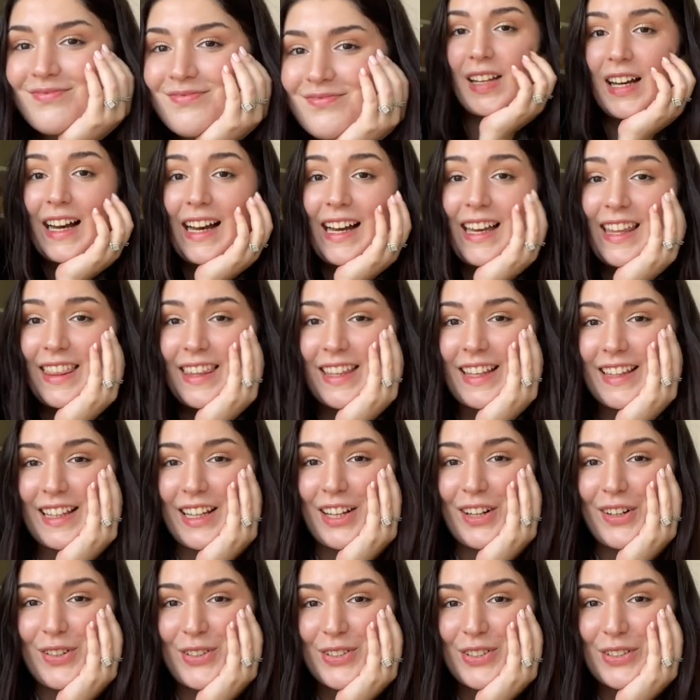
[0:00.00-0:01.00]
I think
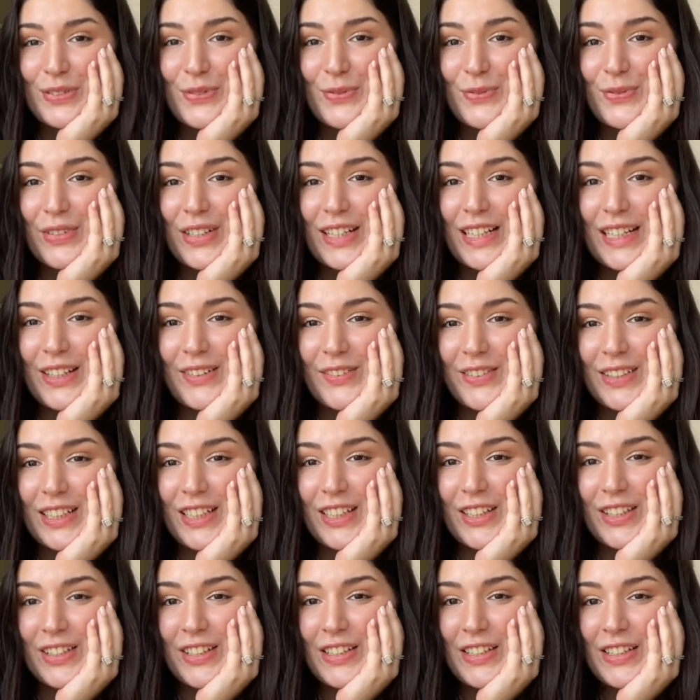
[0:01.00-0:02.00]
that looks really, really
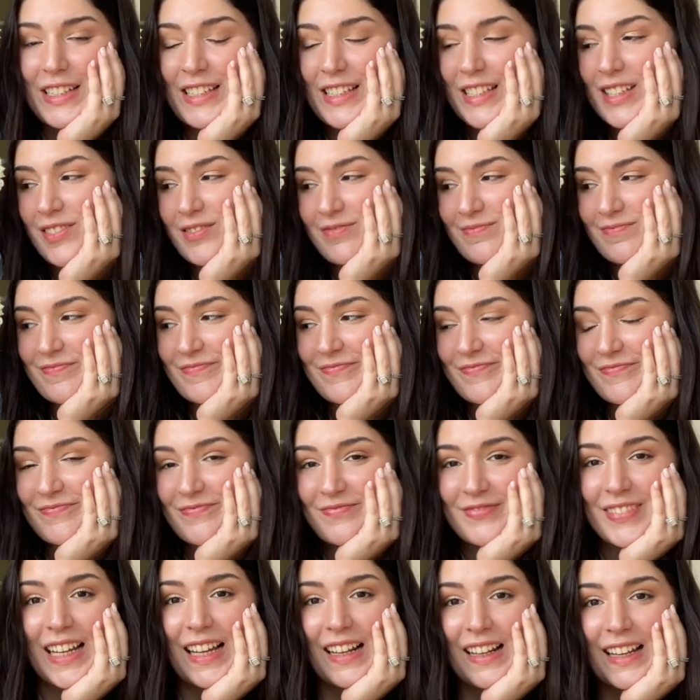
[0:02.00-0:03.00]
good.
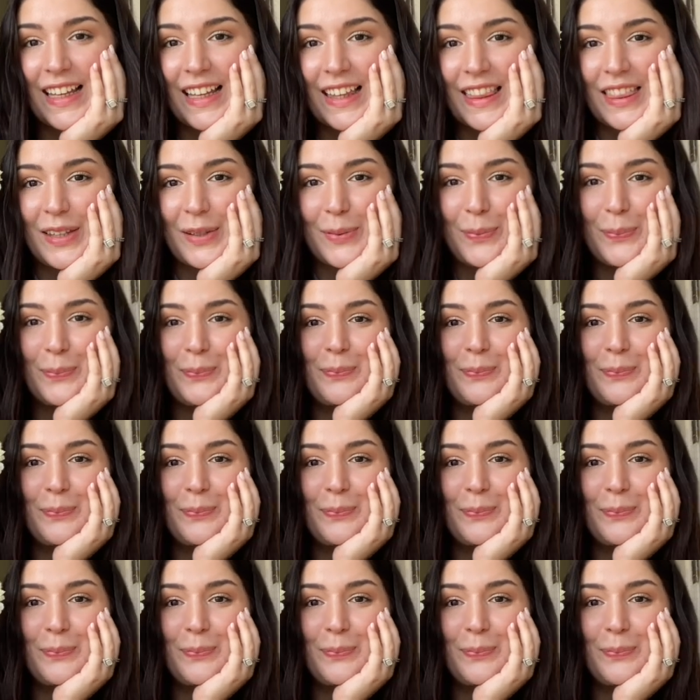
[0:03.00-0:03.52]
I like them.